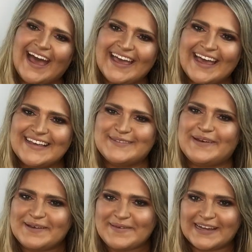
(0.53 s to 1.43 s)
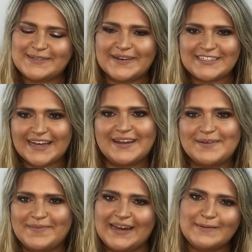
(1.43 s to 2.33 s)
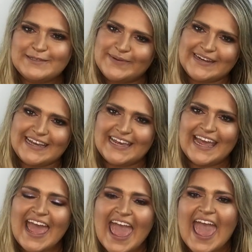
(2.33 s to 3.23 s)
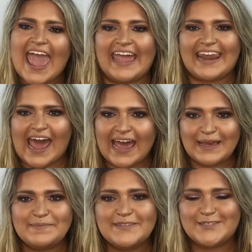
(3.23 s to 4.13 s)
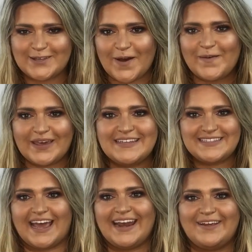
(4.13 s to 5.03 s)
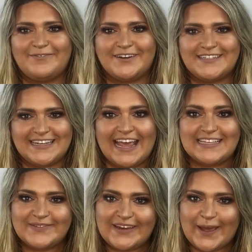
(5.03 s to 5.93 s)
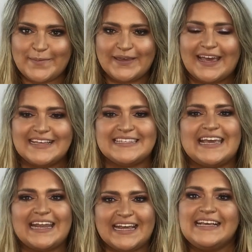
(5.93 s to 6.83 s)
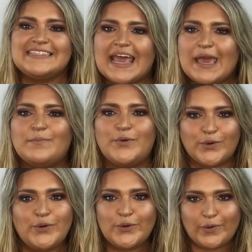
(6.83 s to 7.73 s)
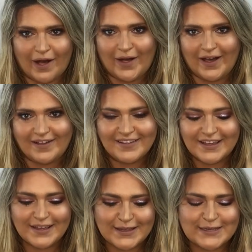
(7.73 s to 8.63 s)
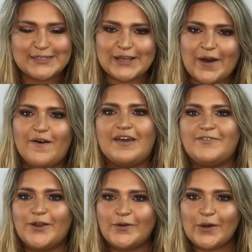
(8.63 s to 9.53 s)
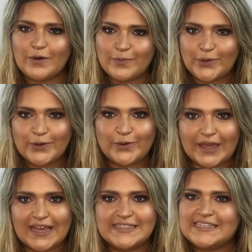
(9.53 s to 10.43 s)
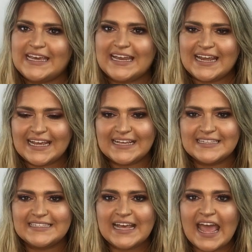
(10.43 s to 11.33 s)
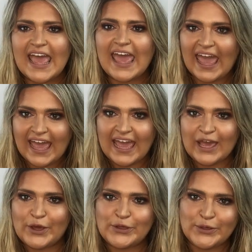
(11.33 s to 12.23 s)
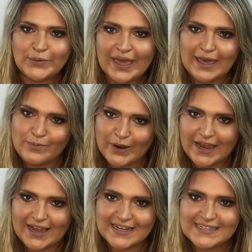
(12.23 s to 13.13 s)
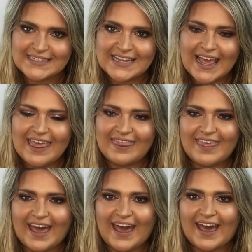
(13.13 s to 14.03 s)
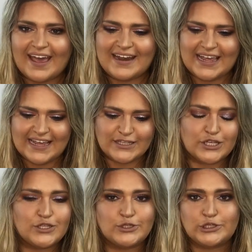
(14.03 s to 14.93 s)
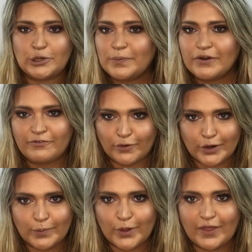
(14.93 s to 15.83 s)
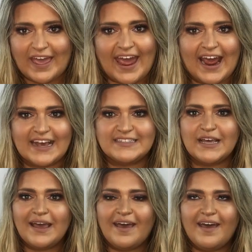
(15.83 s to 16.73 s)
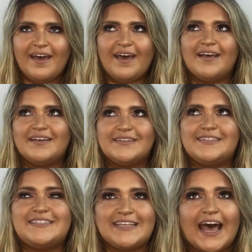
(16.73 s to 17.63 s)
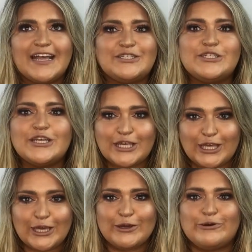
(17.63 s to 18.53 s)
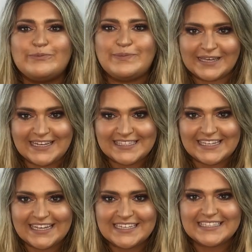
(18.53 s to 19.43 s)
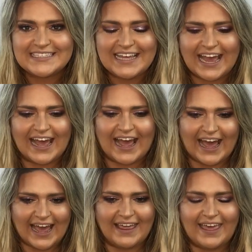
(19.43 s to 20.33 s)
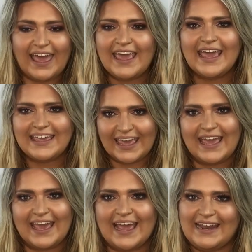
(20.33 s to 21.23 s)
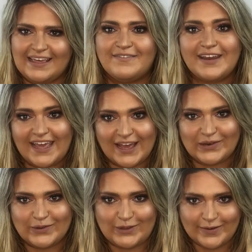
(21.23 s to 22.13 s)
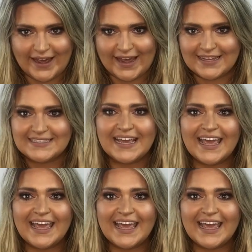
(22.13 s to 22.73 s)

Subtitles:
Hi guys, welcome back to my channel. My name's Brittany and I am so excited for today's video because it is a Boohoo haul. So if you don't know what Boohoo is, it is a UK brand that is super affordable, that has such cute pieces that I can't even handle, you guys.